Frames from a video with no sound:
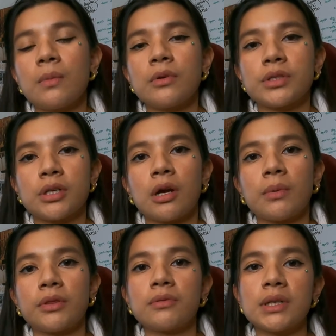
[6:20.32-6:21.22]
will start
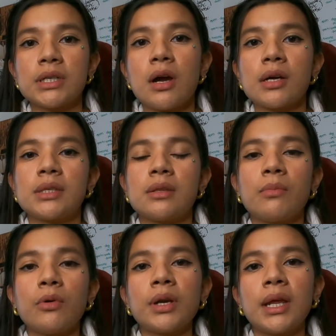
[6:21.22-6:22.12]
with 3 dogs in the
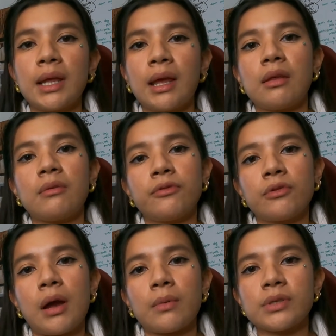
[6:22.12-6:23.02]
morning, and then
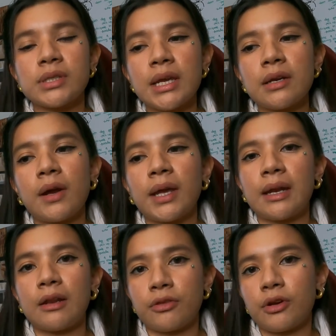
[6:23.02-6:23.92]
4 hours later I
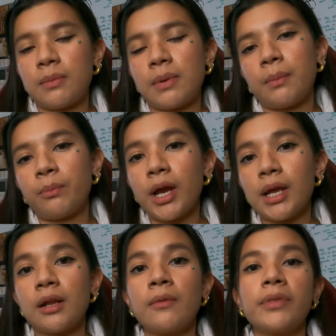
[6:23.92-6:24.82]
get a 30-minute
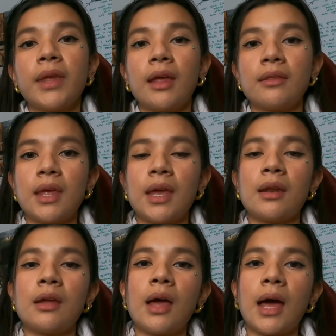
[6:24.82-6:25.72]
break, and
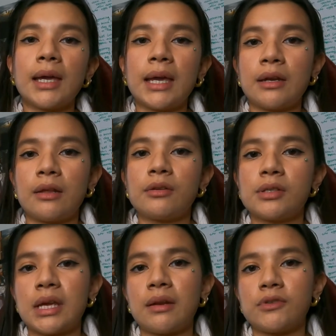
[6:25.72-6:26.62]
then I get another
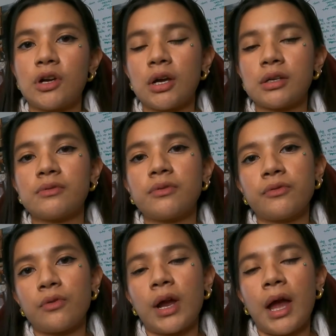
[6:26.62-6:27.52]
set of dogs for
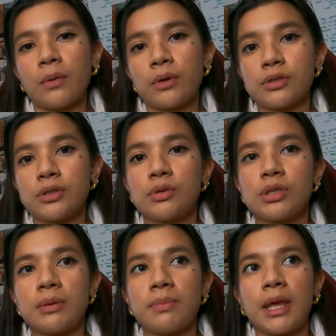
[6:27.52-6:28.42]
4 hours,
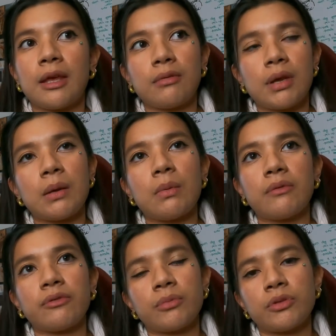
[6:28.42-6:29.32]
usually being anywhere
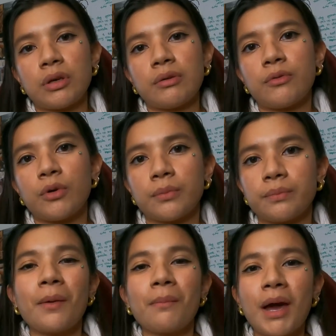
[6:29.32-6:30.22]
from 3 to 4.
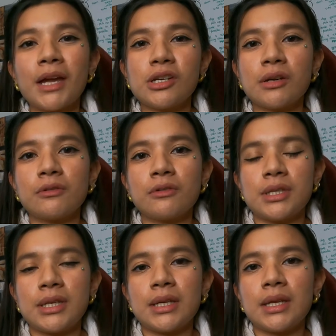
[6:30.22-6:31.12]
My general
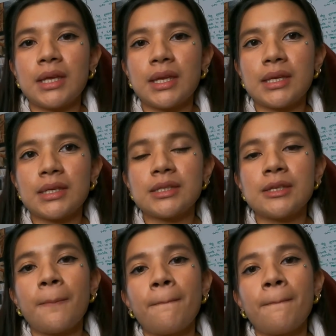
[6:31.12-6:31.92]
routine is,